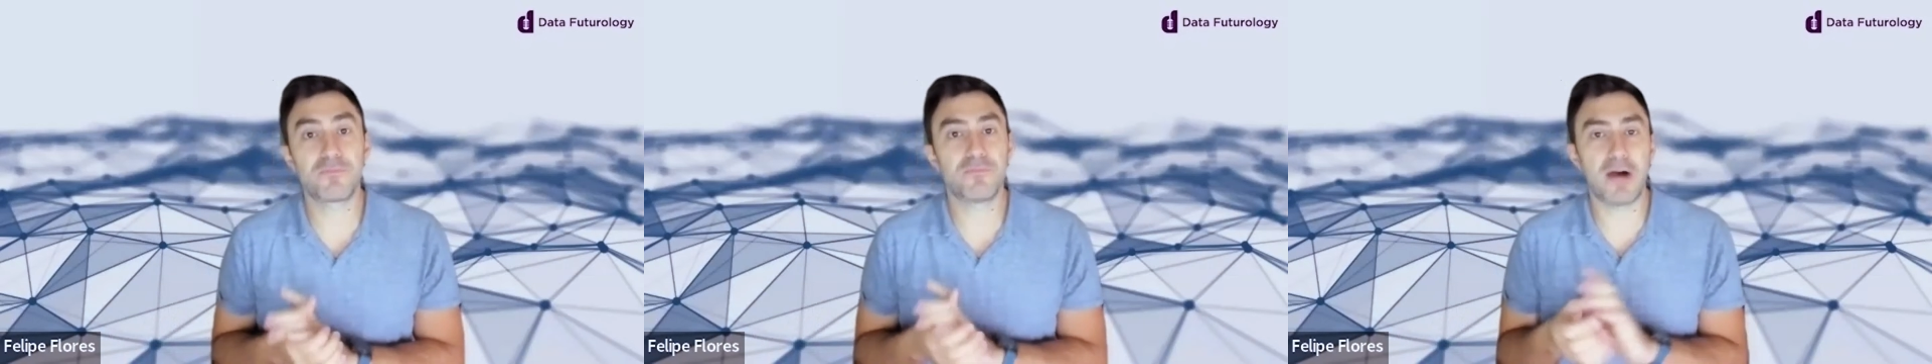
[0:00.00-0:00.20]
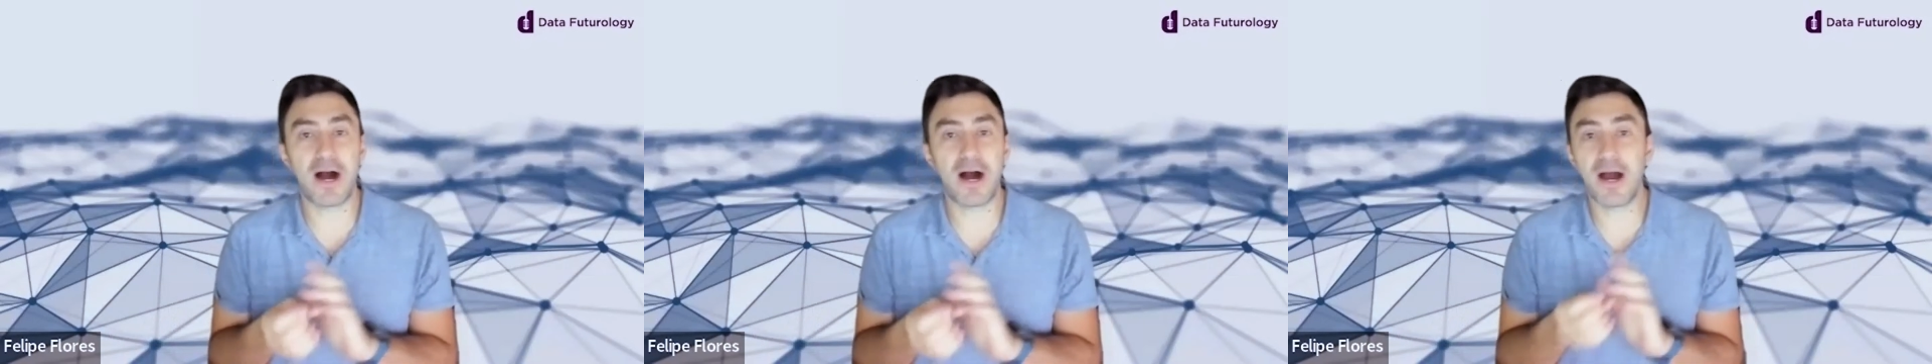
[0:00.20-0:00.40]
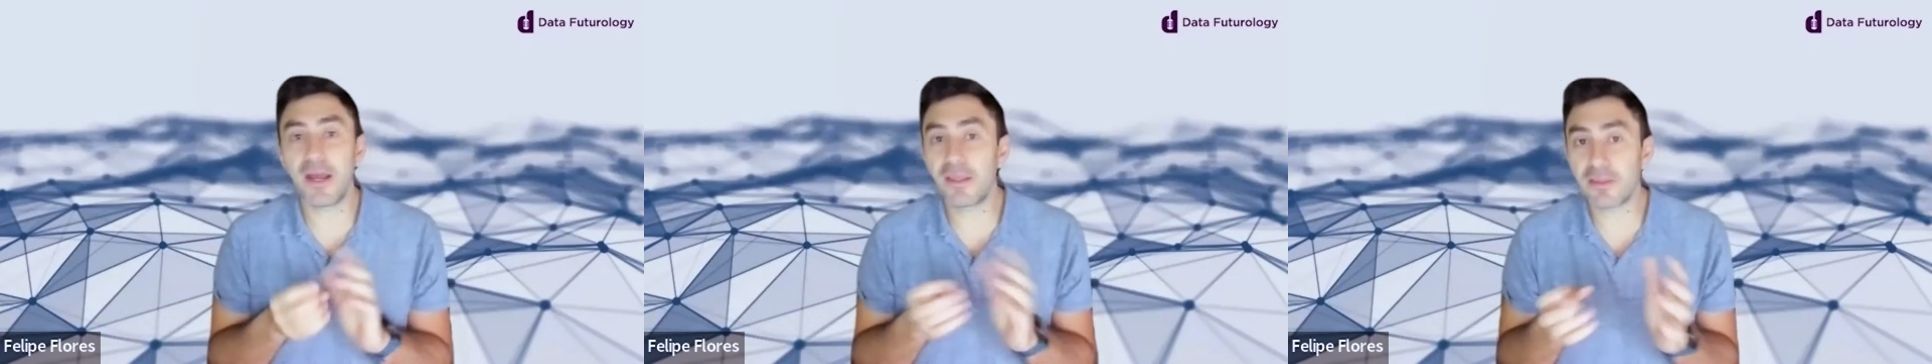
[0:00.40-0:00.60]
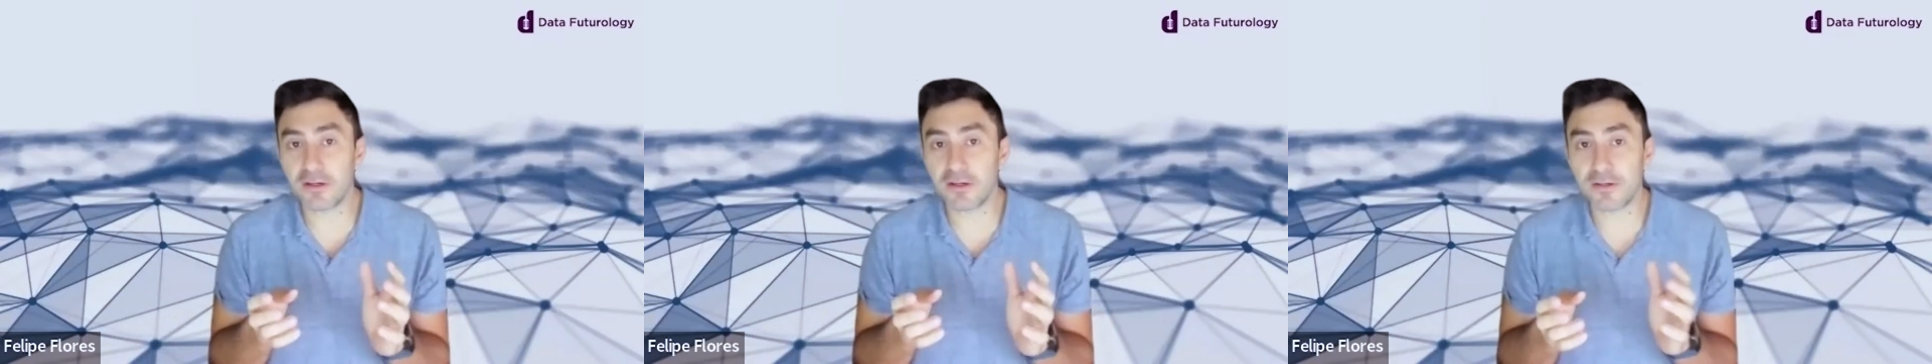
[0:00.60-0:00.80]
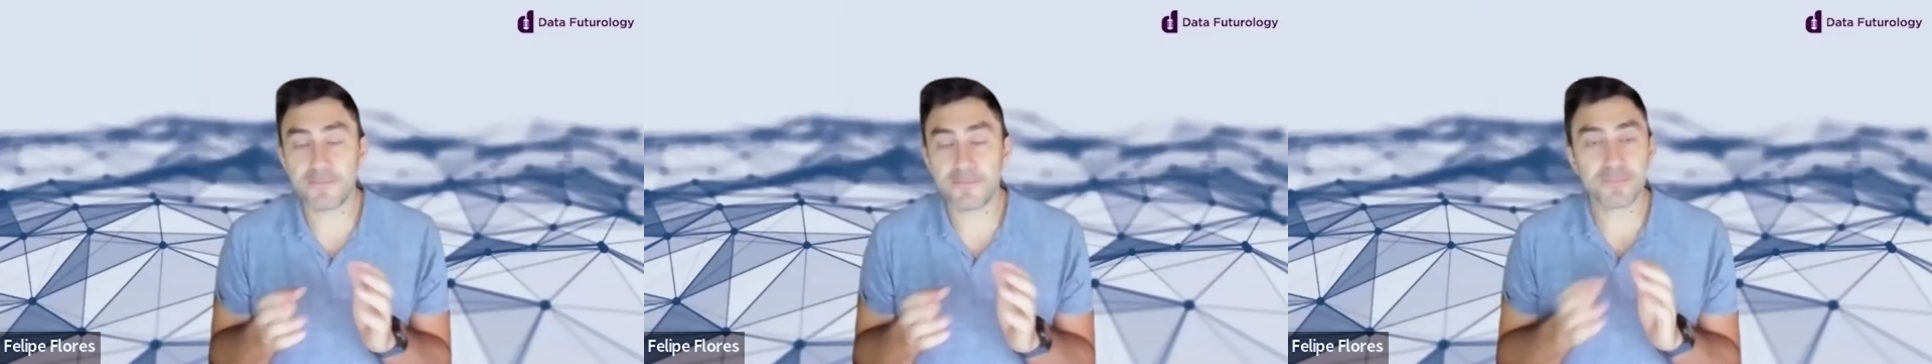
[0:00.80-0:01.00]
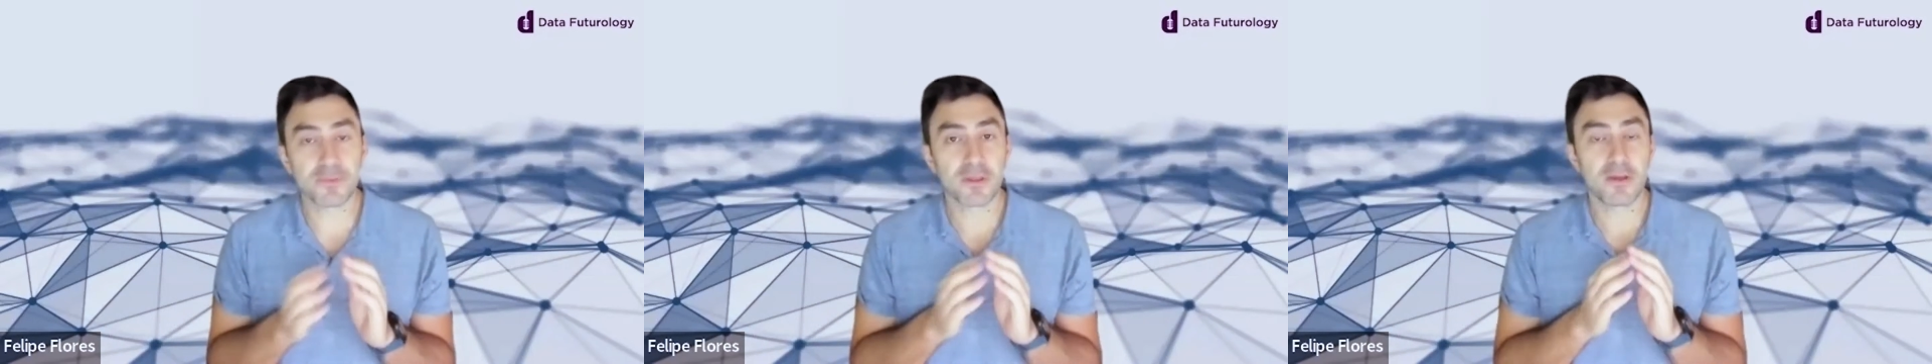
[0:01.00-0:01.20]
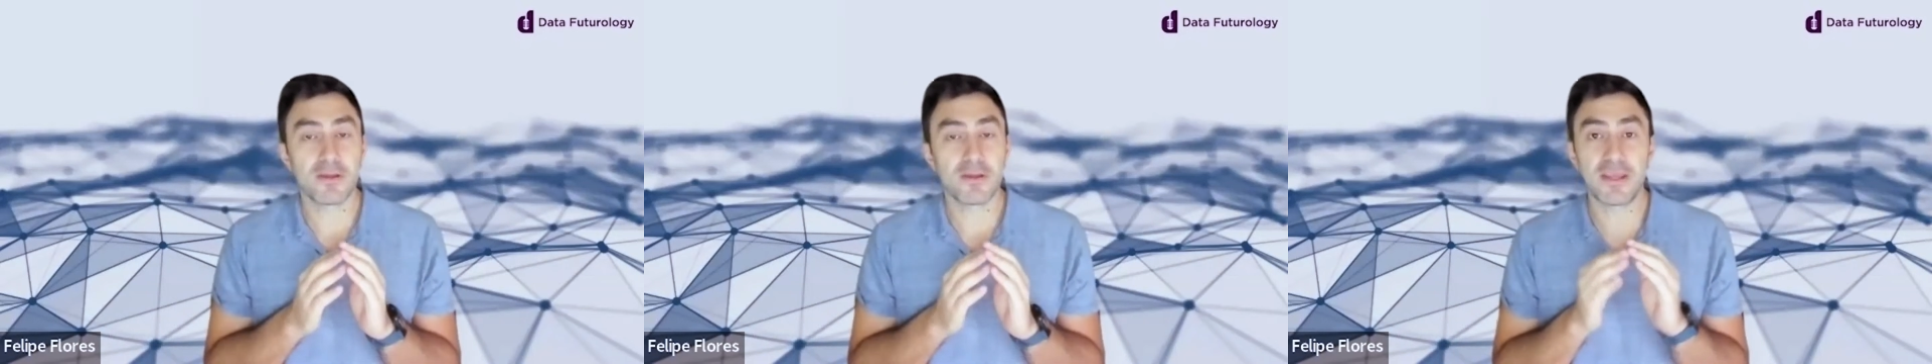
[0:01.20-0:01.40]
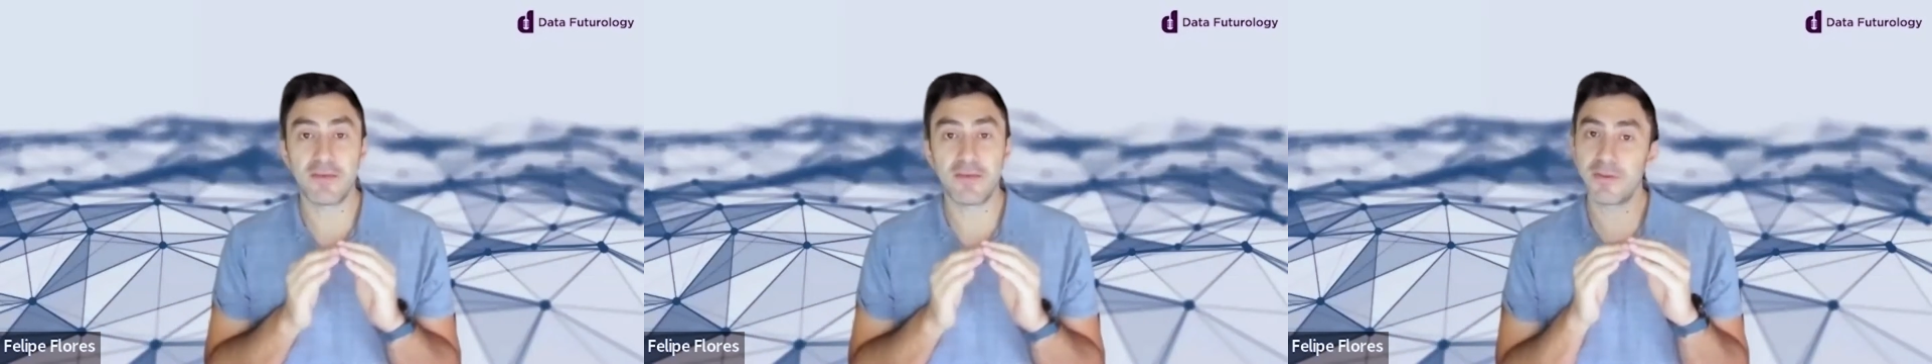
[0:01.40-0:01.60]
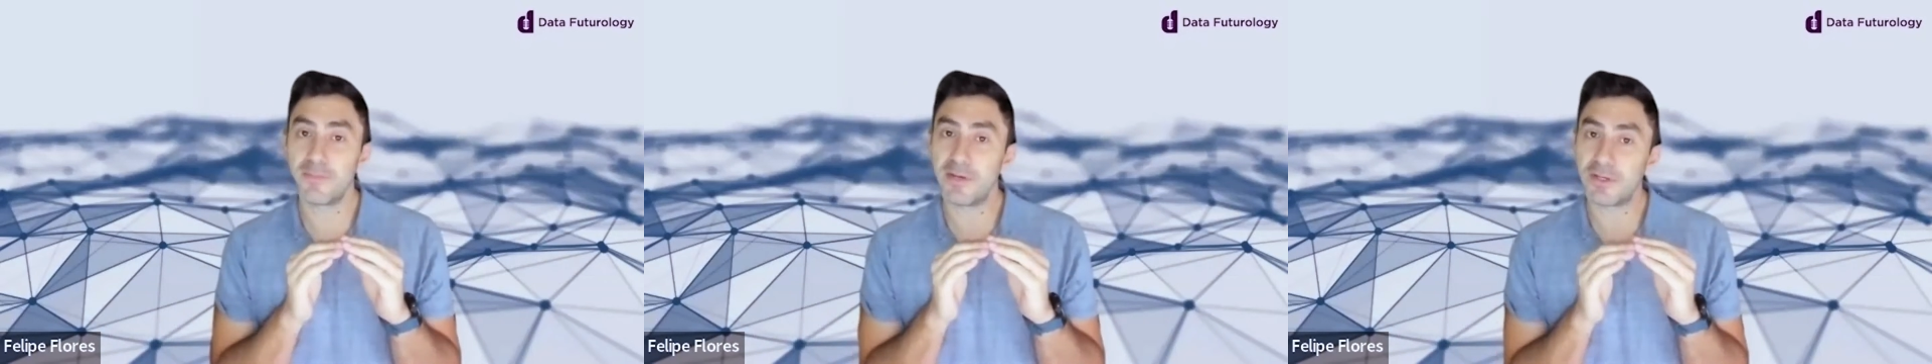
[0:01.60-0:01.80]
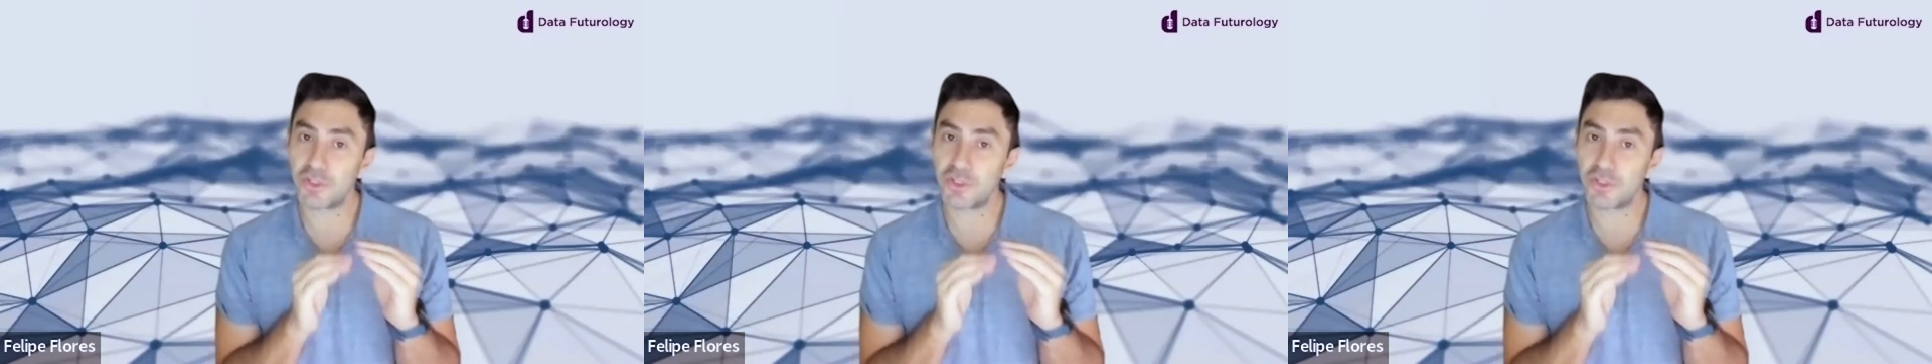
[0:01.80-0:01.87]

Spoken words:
either give them a